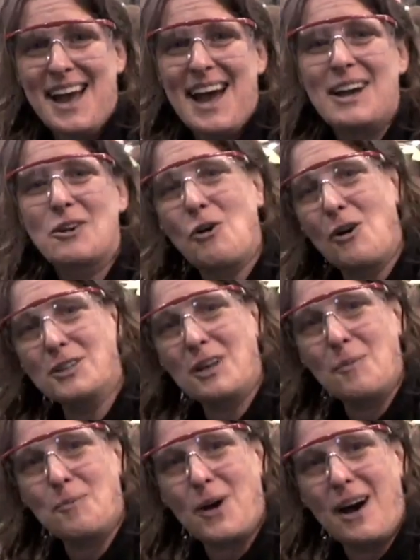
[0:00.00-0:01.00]
And I called
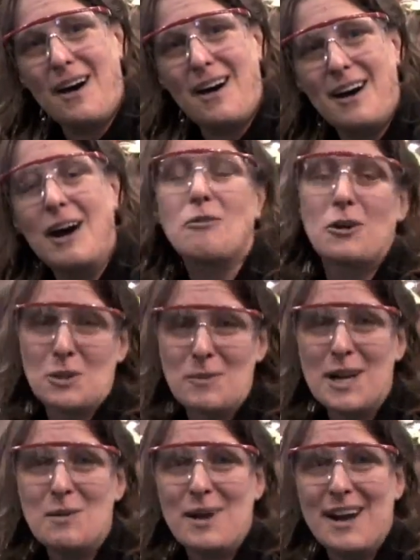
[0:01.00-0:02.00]
up, uh, I wrote them
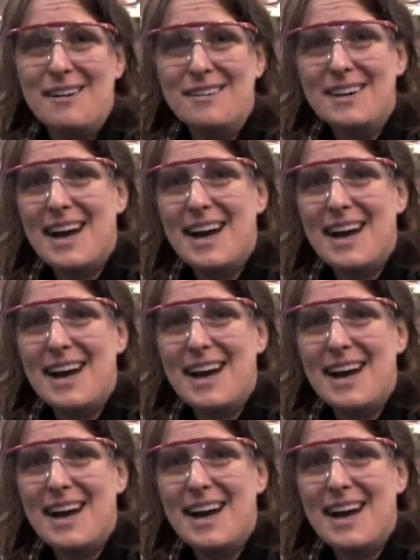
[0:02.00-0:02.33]
an email,